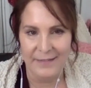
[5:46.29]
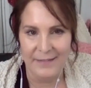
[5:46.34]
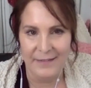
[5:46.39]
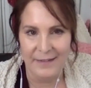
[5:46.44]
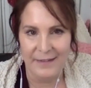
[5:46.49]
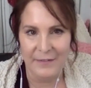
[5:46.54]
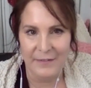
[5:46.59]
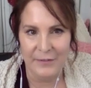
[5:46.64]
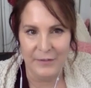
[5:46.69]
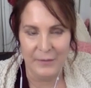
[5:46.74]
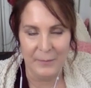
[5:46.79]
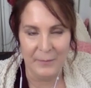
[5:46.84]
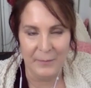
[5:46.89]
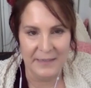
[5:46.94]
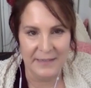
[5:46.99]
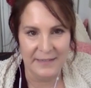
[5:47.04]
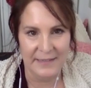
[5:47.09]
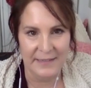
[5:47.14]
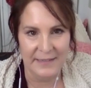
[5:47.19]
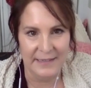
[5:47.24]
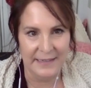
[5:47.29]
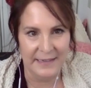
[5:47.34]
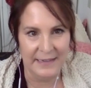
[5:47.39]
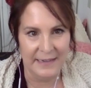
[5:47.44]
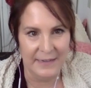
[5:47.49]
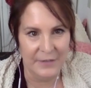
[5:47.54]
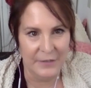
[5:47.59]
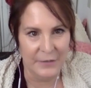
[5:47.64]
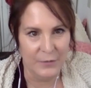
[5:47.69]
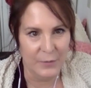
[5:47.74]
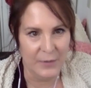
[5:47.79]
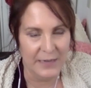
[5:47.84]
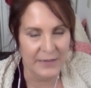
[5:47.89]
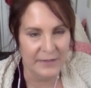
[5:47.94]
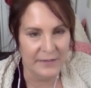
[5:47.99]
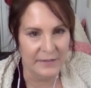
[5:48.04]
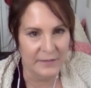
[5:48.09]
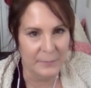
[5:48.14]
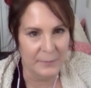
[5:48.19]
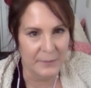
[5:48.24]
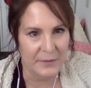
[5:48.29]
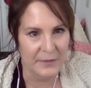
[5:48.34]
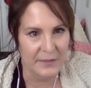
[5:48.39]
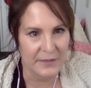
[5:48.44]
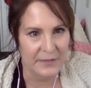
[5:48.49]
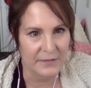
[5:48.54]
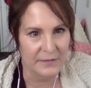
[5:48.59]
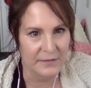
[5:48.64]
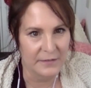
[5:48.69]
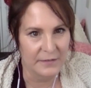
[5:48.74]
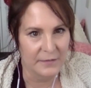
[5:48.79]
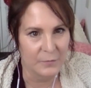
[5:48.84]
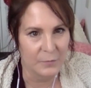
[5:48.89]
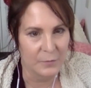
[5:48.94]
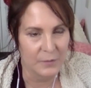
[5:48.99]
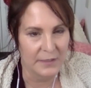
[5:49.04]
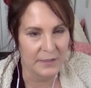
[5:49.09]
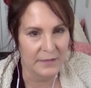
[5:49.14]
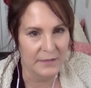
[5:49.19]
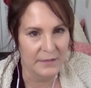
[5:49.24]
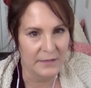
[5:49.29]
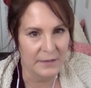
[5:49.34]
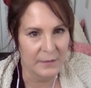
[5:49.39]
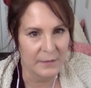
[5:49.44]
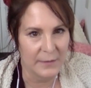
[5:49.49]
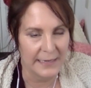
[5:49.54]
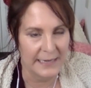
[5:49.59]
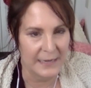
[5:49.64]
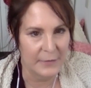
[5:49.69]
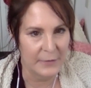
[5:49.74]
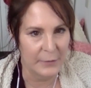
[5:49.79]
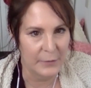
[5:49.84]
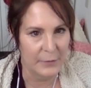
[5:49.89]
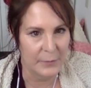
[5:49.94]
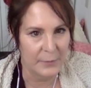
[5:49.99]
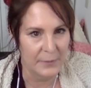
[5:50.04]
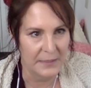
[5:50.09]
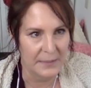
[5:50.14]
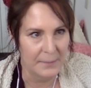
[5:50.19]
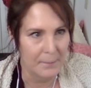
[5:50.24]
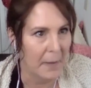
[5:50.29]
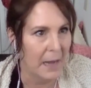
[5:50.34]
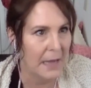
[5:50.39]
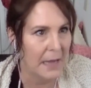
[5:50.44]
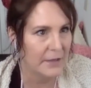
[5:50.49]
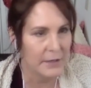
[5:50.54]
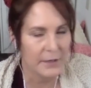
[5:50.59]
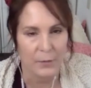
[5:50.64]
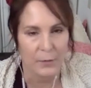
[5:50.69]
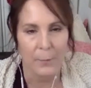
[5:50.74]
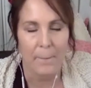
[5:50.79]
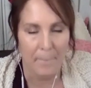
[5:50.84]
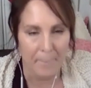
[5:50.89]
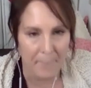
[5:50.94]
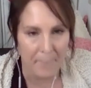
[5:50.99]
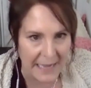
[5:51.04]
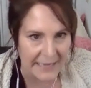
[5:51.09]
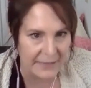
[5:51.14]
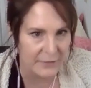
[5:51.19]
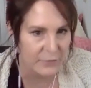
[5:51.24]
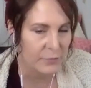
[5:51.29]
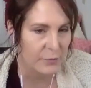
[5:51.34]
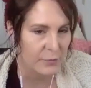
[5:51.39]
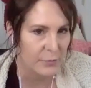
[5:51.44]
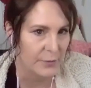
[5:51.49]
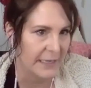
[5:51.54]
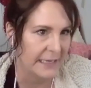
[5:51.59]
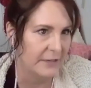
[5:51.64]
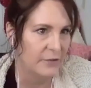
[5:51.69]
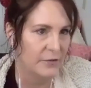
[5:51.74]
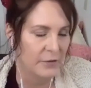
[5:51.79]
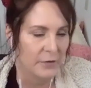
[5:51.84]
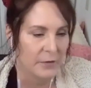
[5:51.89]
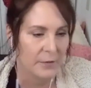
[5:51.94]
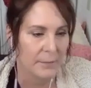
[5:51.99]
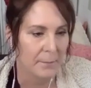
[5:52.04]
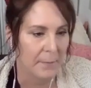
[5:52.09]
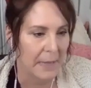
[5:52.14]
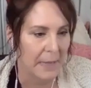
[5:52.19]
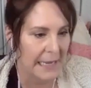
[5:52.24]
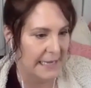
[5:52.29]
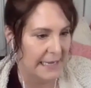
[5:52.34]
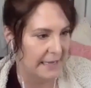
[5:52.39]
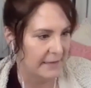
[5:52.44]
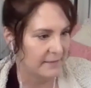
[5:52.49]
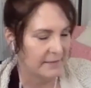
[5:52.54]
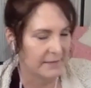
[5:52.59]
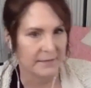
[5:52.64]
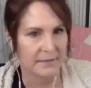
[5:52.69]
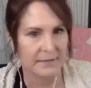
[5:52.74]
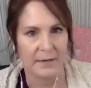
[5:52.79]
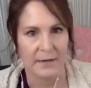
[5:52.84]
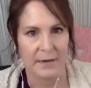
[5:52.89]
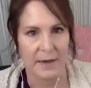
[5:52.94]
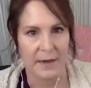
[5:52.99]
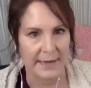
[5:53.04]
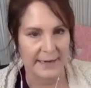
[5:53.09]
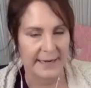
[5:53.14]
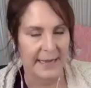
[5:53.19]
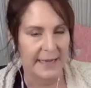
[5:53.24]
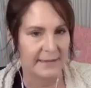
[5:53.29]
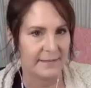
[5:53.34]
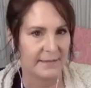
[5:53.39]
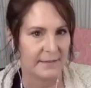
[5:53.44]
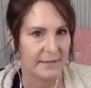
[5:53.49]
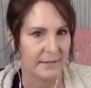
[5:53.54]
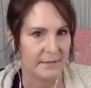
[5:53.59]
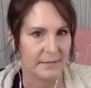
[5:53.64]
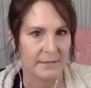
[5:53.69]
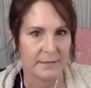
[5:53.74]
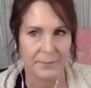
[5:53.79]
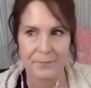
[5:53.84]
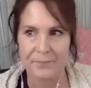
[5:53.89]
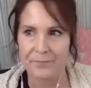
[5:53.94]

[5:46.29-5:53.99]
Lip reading: started meditating and having direct experiences of what, I now know to be my true nature, my essence, God essence,